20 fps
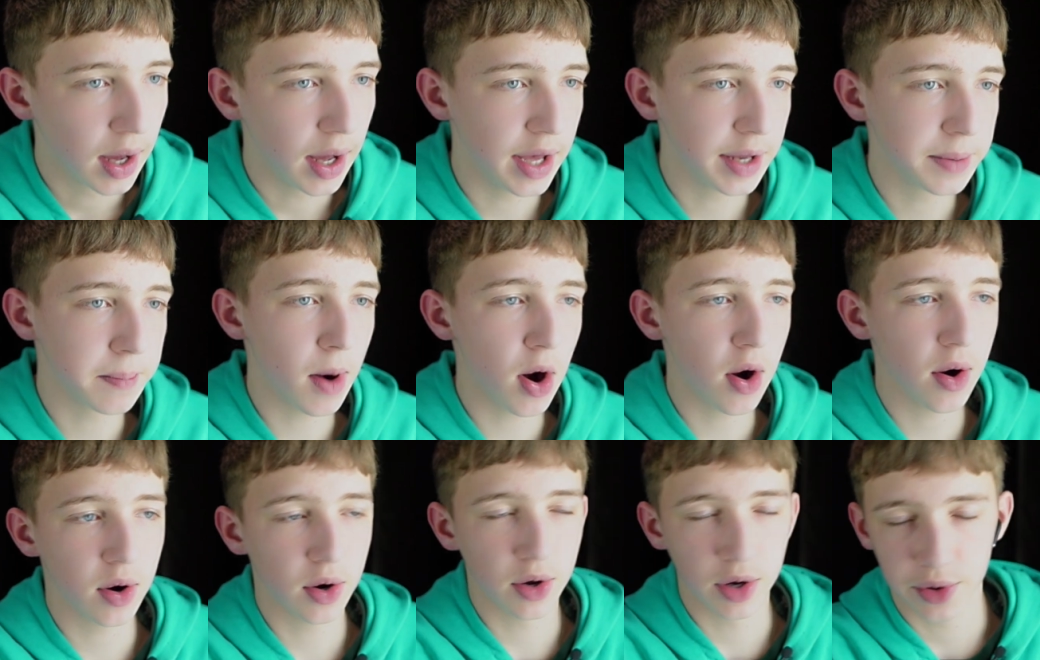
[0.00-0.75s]
and
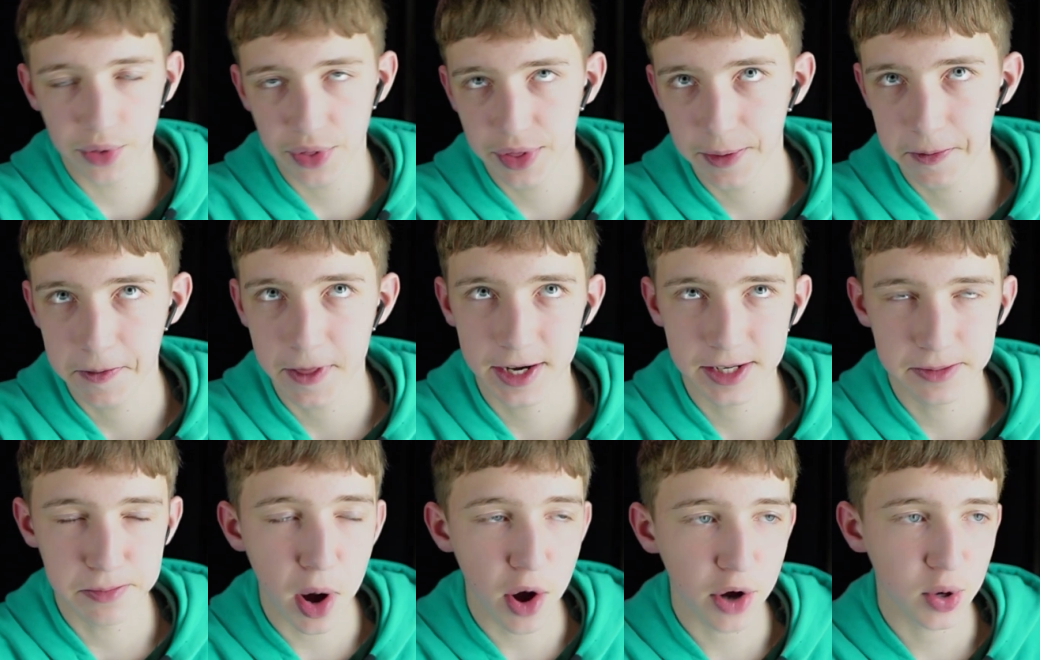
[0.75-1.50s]

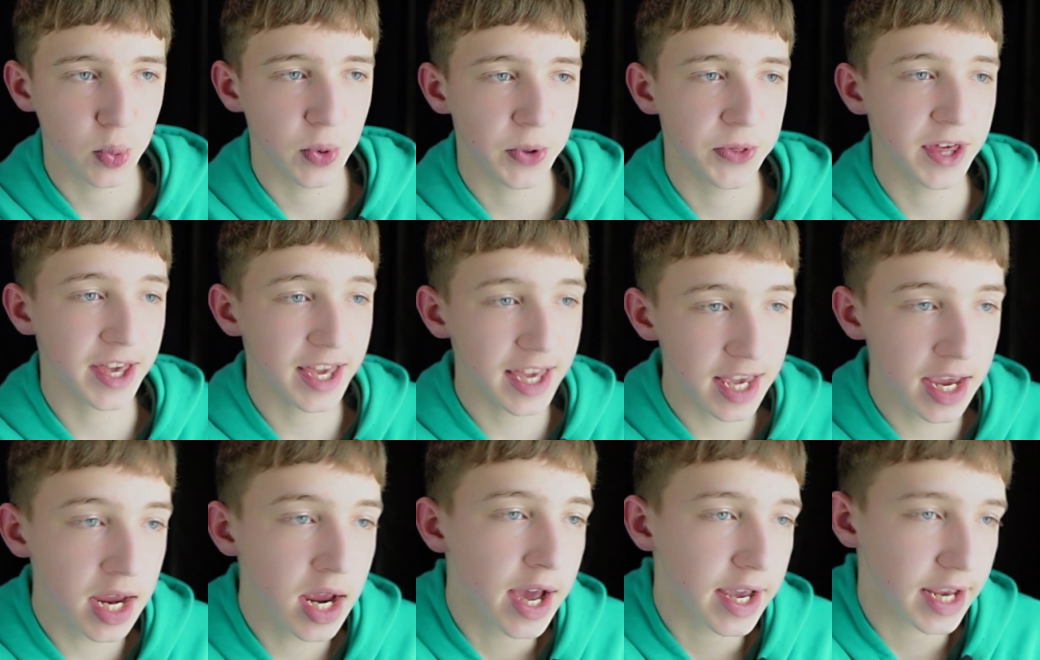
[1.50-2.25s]
that is marked with the
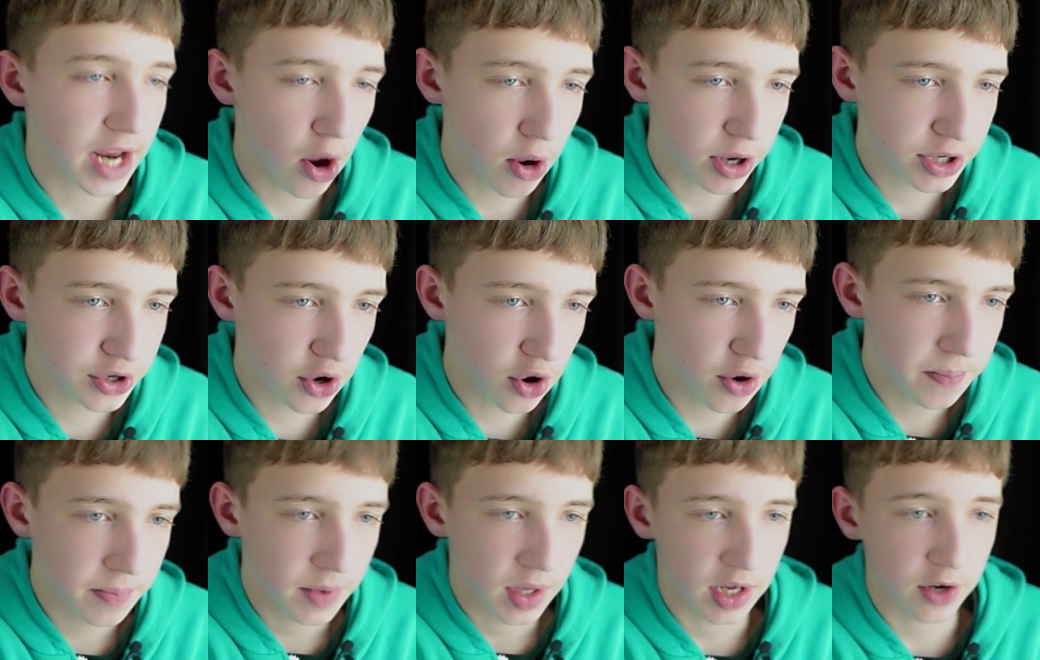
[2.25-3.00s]
E
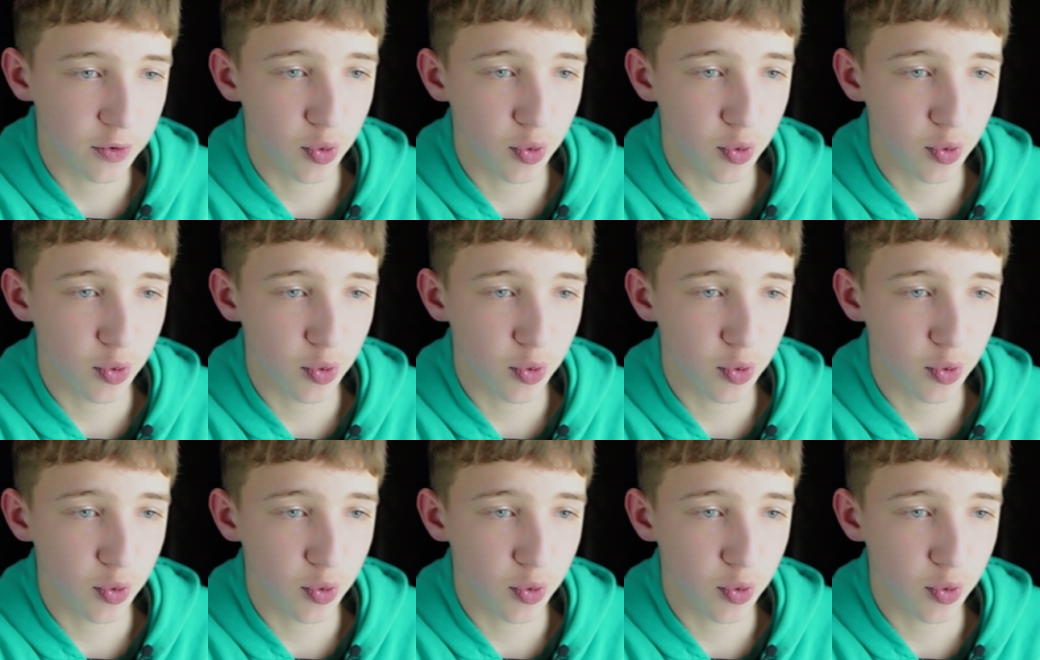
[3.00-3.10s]
character